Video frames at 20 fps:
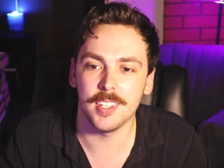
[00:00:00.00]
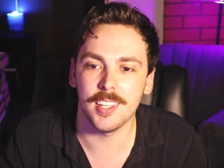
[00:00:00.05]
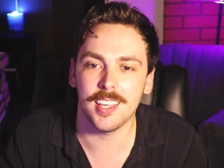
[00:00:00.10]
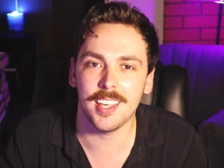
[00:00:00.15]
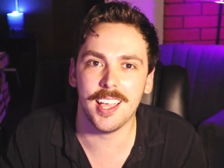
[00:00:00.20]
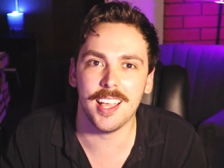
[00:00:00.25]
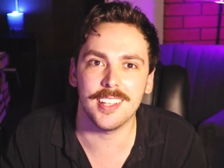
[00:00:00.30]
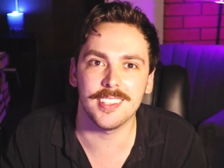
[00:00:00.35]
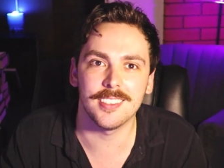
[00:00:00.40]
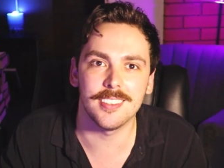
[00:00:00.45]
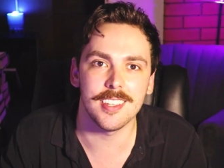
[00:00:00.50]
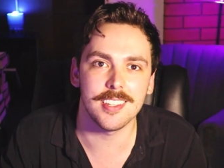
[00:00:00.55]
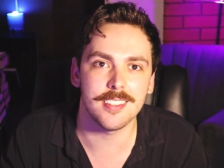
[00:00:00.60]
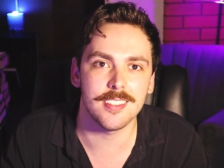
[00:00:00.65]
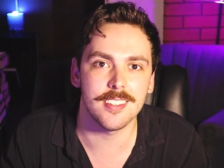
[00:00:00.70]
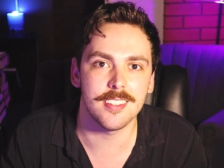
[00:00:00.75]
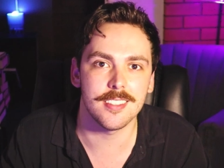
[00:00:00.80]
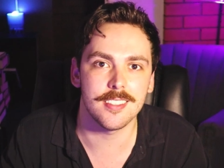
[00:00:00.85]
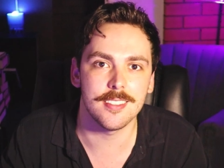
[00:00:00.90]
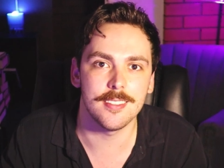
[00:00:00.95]
that's
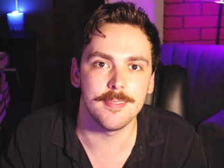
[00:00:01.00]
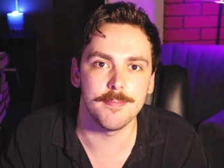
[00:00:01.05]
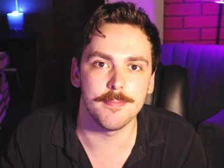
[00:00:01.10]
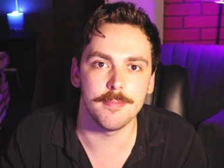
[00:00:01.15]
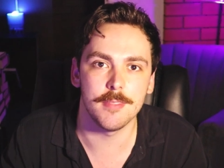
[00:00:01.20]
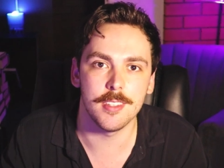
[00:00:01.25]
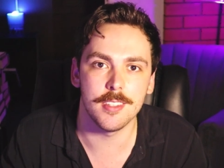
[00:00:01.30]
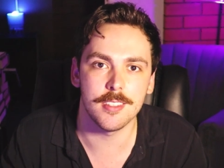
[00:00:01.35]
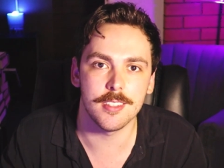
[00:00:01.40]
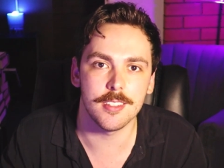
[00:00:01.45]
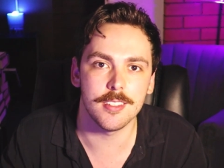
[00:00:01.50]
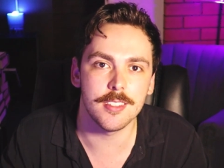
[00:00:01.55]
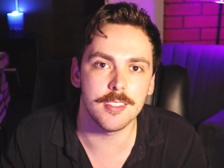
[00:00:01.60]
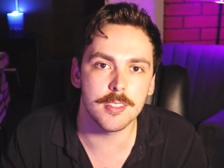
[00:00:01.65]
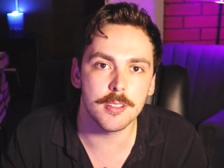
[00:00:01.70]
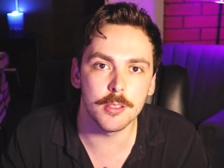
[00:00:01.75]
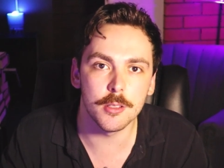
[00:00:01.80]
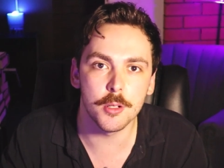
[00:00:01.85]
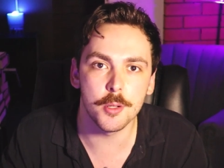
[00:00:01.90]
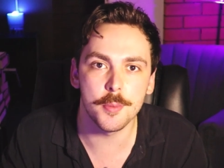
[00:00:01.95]
just, it's a
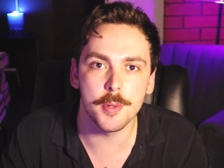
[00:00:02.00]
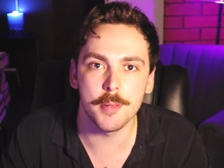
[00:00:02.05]
little